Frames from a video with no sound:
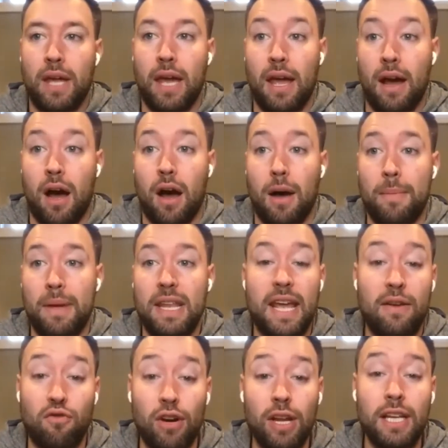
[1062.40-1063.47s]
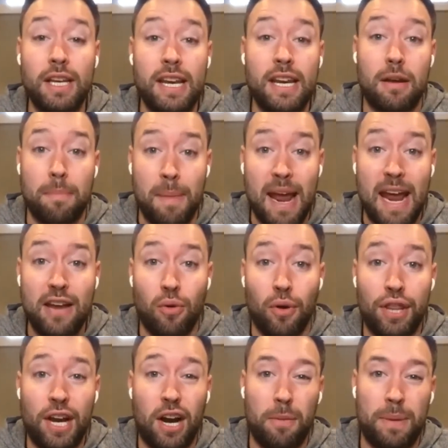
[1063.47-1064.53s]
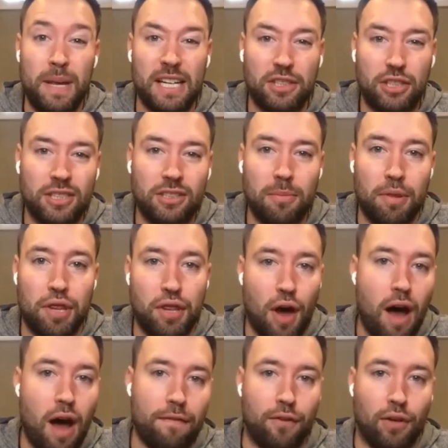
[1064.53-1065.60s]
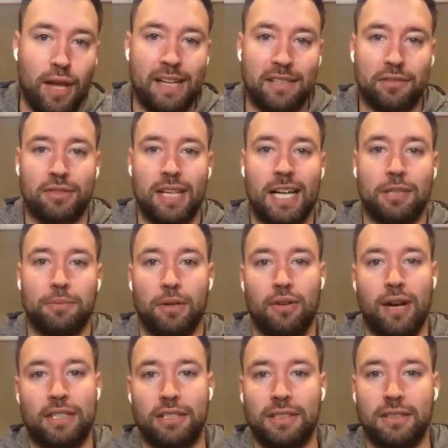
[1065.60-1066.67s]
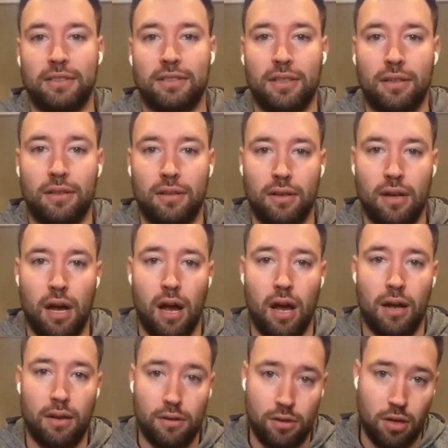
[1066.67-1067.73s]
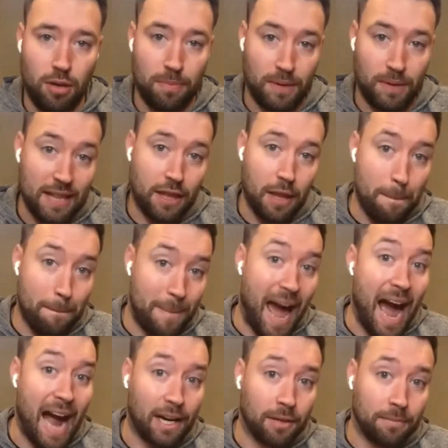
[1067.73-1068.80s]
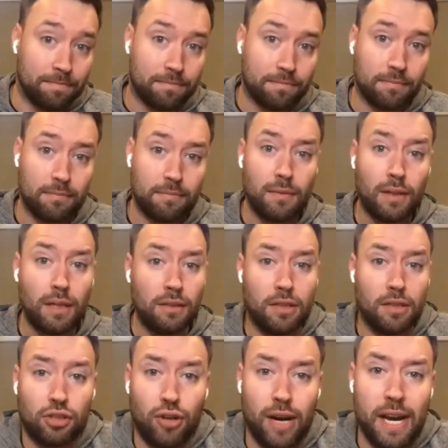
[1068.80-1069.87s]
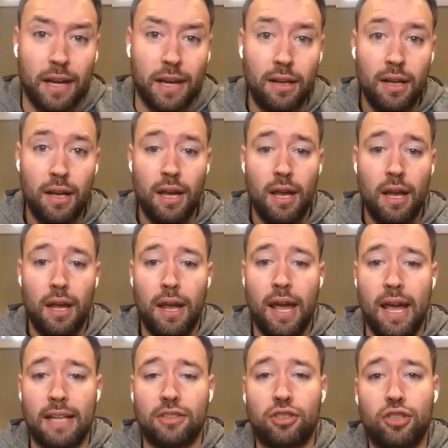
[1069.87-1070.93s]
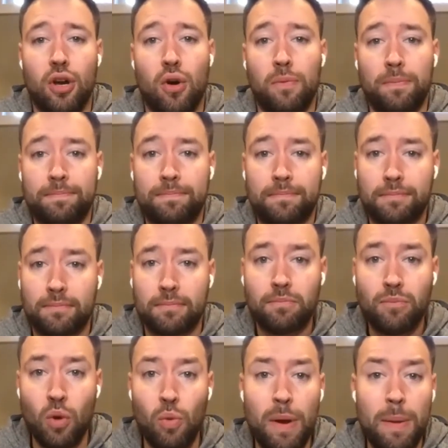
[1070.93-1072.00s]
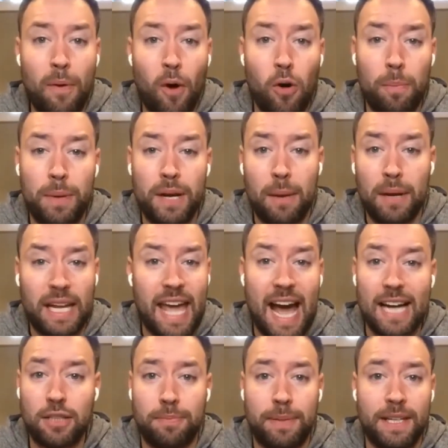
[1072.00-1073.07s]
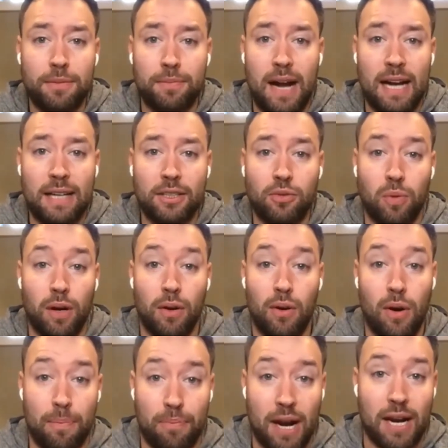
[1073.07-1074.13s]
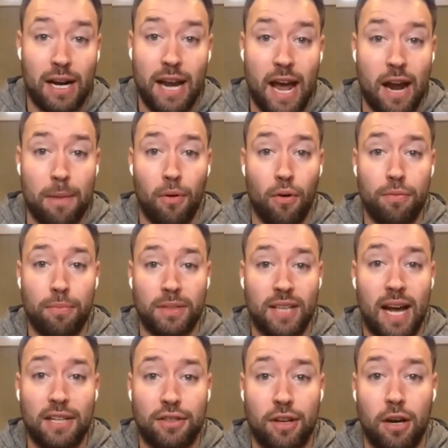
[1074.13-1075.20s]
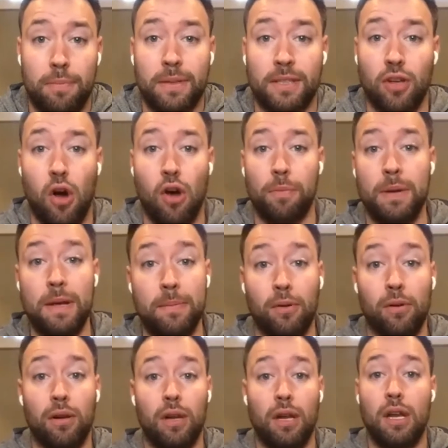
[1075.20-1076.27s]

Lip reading: And they really need manual therapy and just some thoughtful exercise progressions to get them back to training. And so we've opened up a cash-based practice where Brendan and I are both massage therapists. All the people